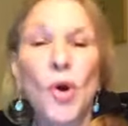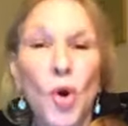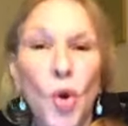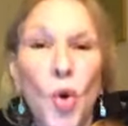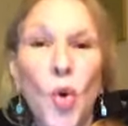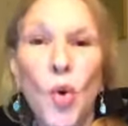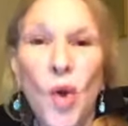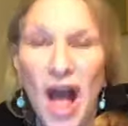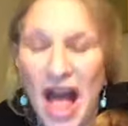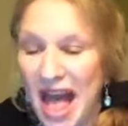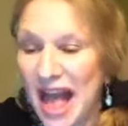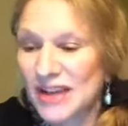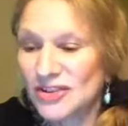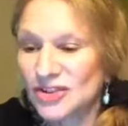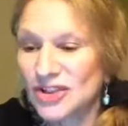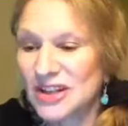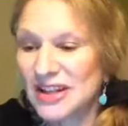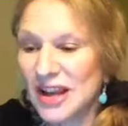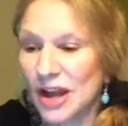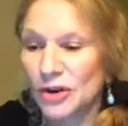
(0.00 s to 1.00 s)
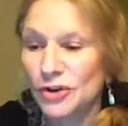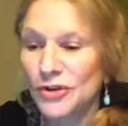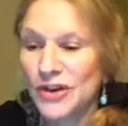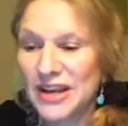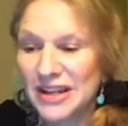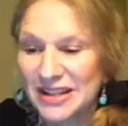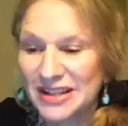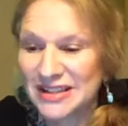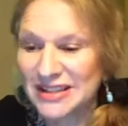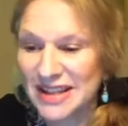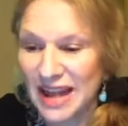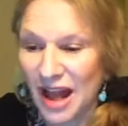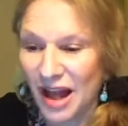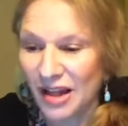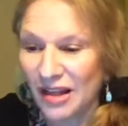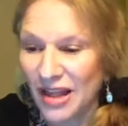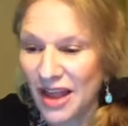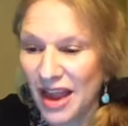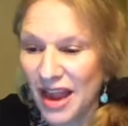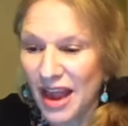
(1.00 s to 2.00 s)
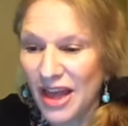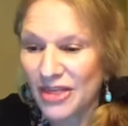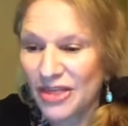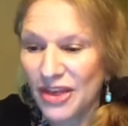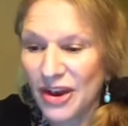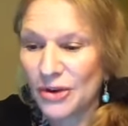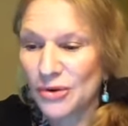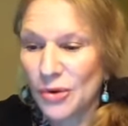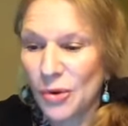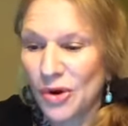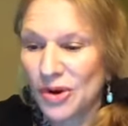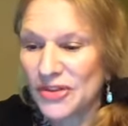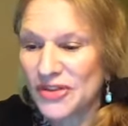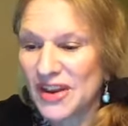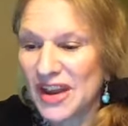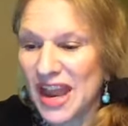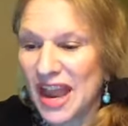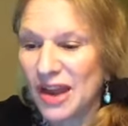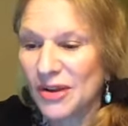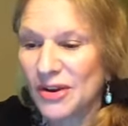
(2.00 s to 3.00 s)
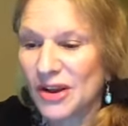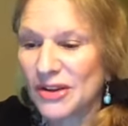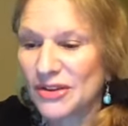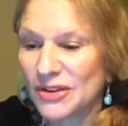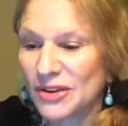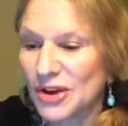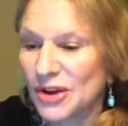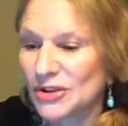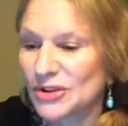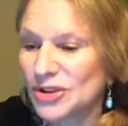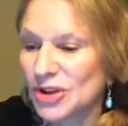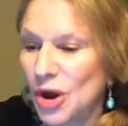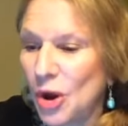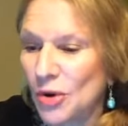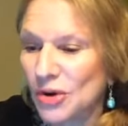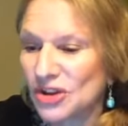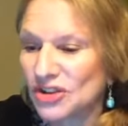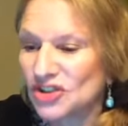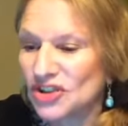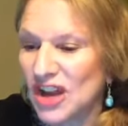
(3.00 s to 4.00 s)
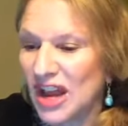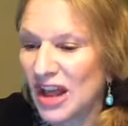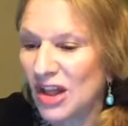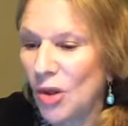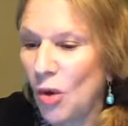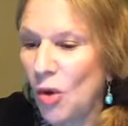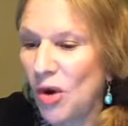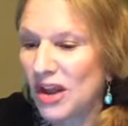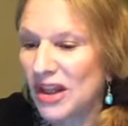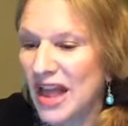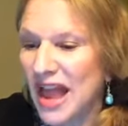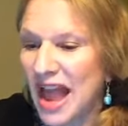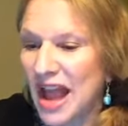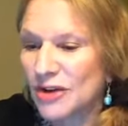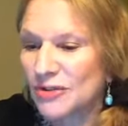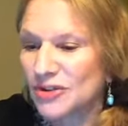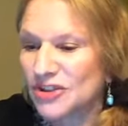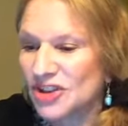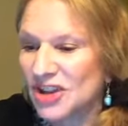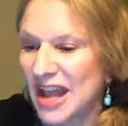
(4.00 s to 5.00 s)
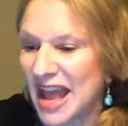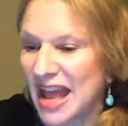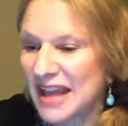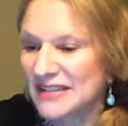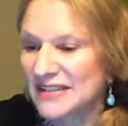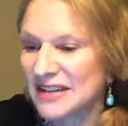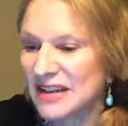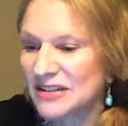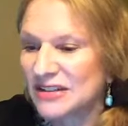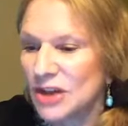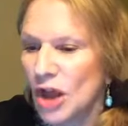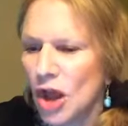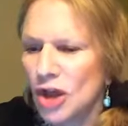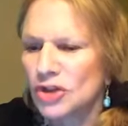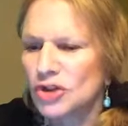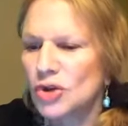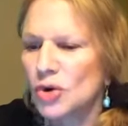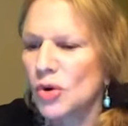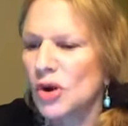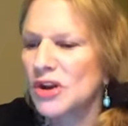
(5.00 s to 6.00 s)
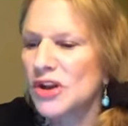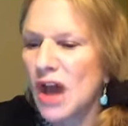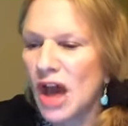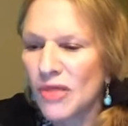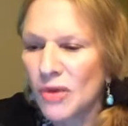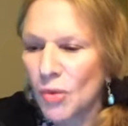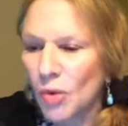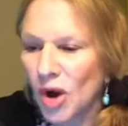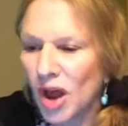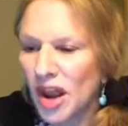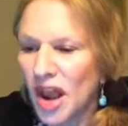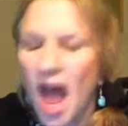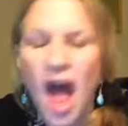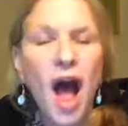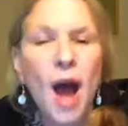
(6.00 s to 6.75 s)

who actually agreed to sell their North Dakota, Dakota shale oil acreage and assets to another one,